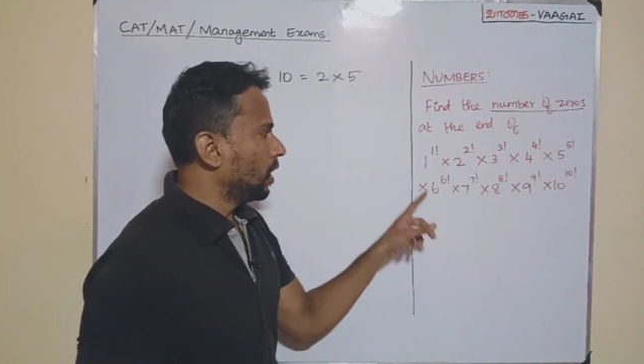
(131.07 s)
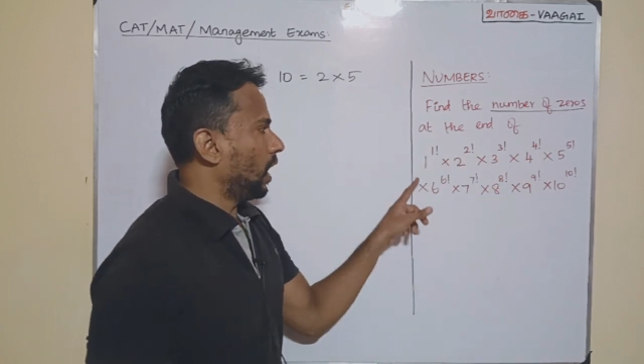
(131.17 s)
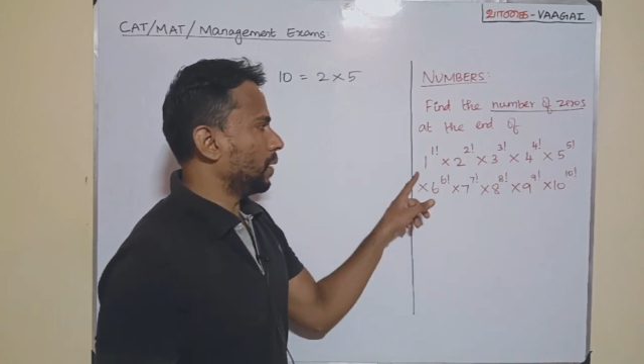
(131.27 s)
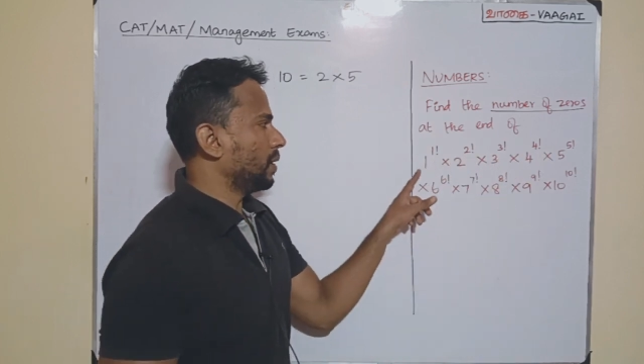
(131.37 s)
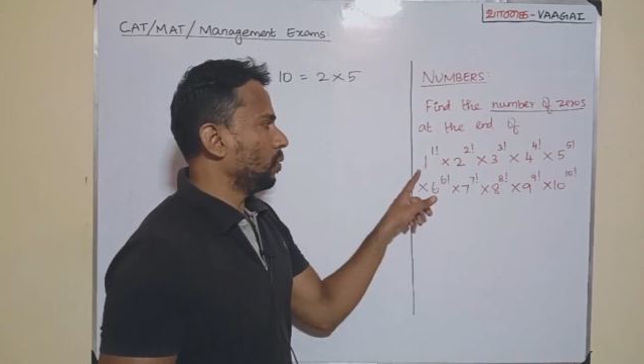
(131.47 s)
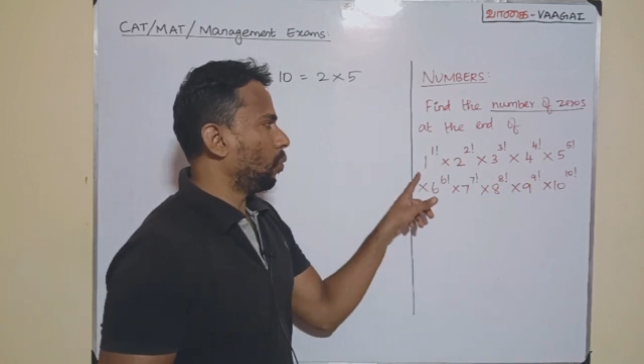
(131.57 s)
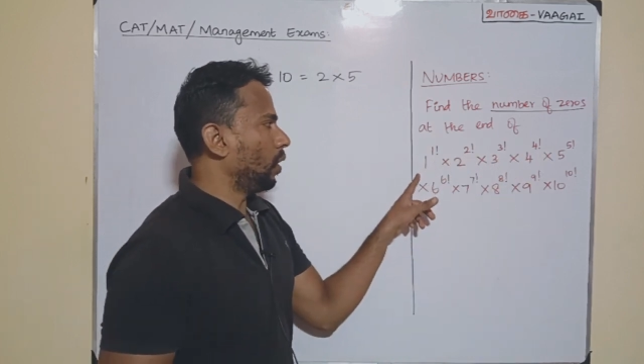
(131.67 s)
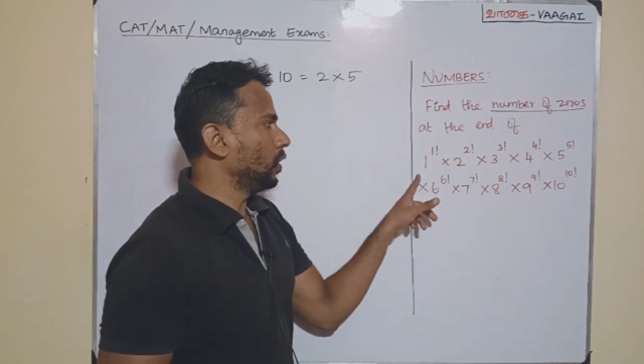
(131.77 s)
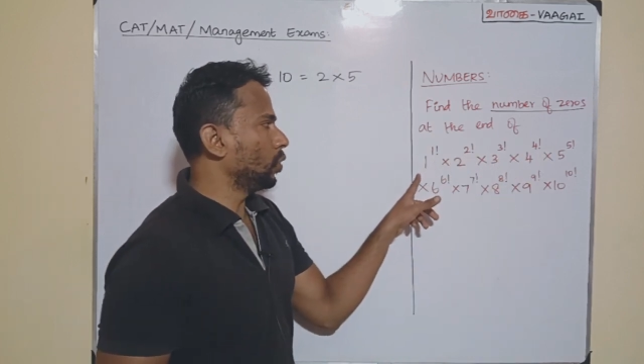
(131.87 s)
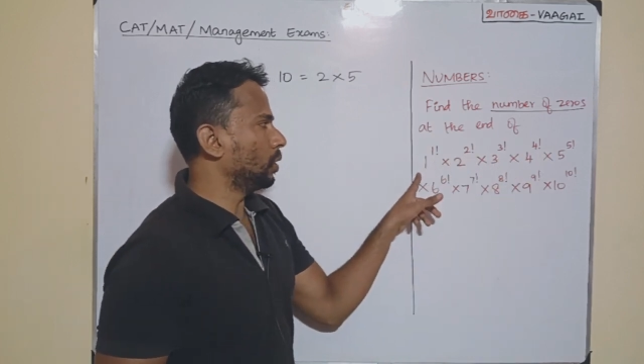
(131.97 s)
I mean,
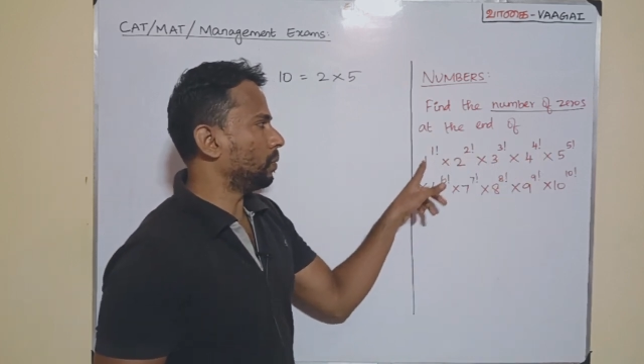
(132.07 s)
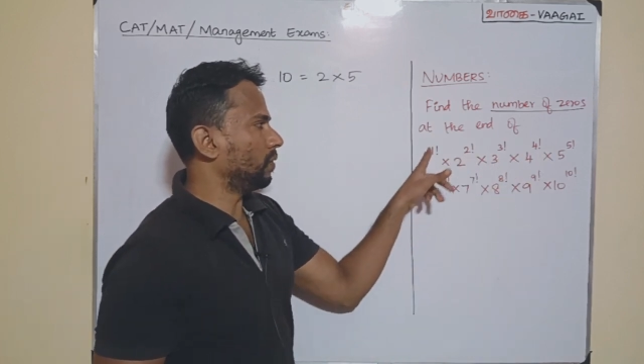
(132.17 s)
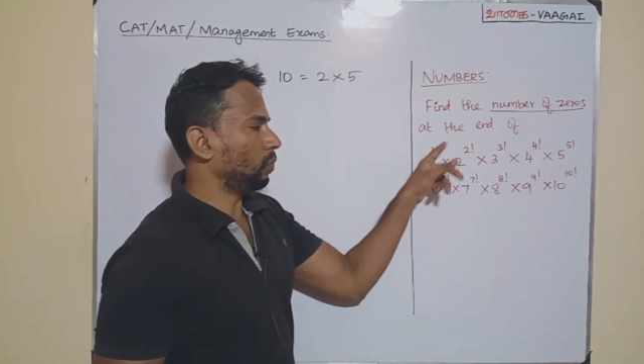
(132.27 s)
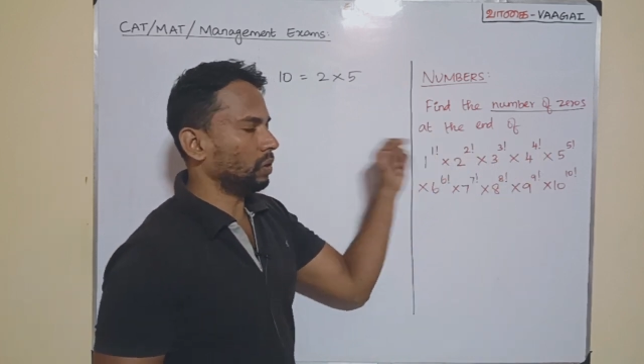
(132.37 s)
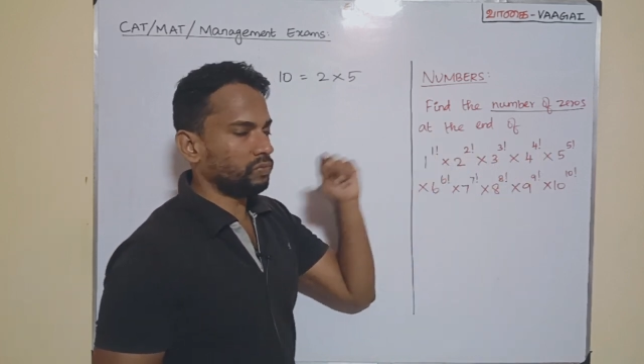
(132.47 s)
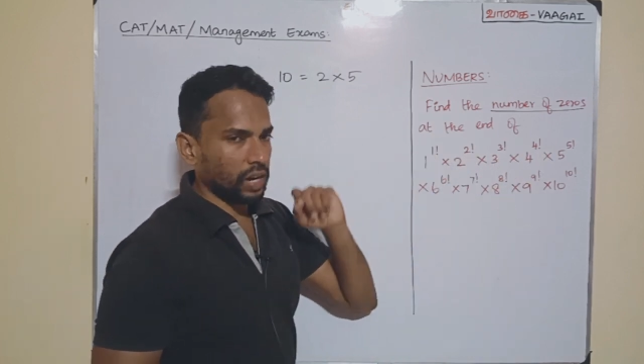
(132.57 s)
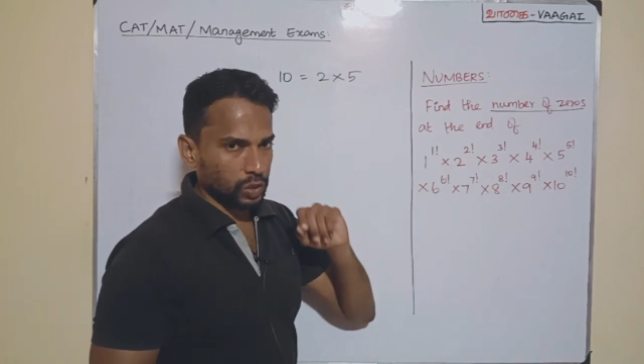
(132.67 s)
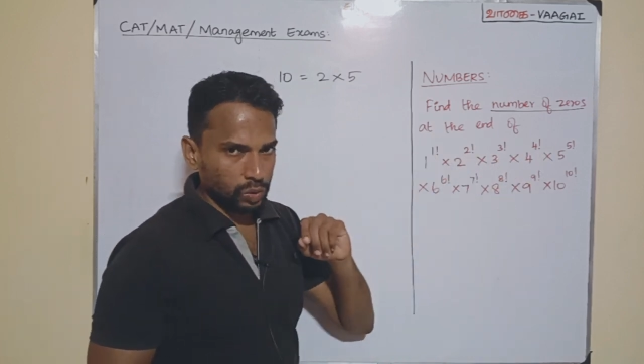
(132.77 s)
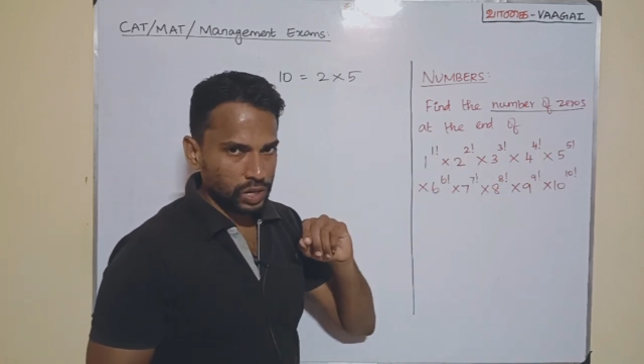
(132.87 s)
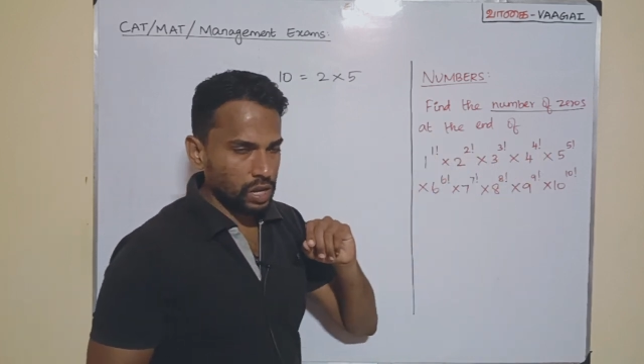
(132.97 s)
1 to the power 1
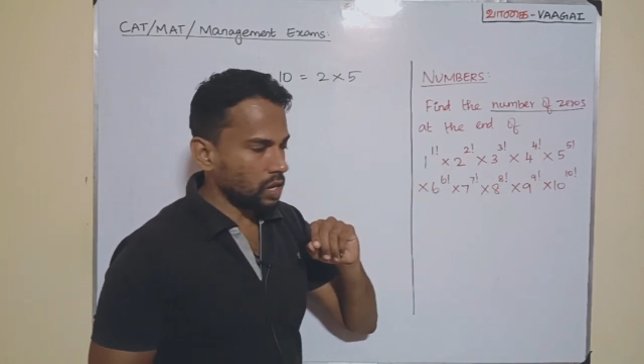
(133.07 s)
factorial,